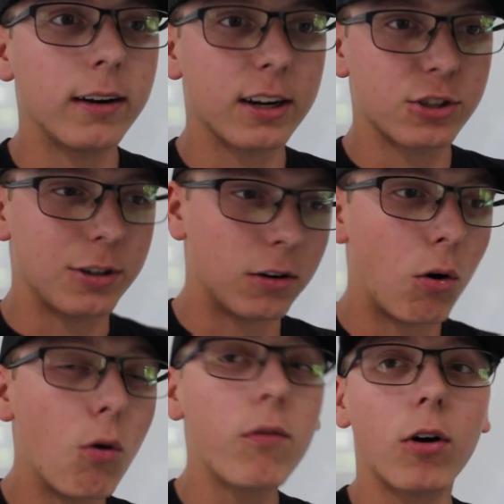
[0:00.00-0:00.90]
next year
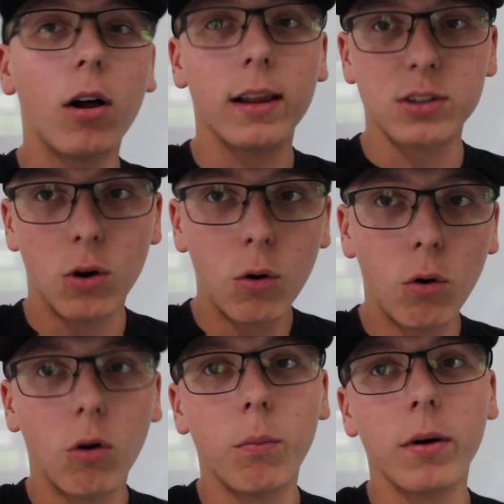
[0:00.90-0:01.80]
overall as a whole,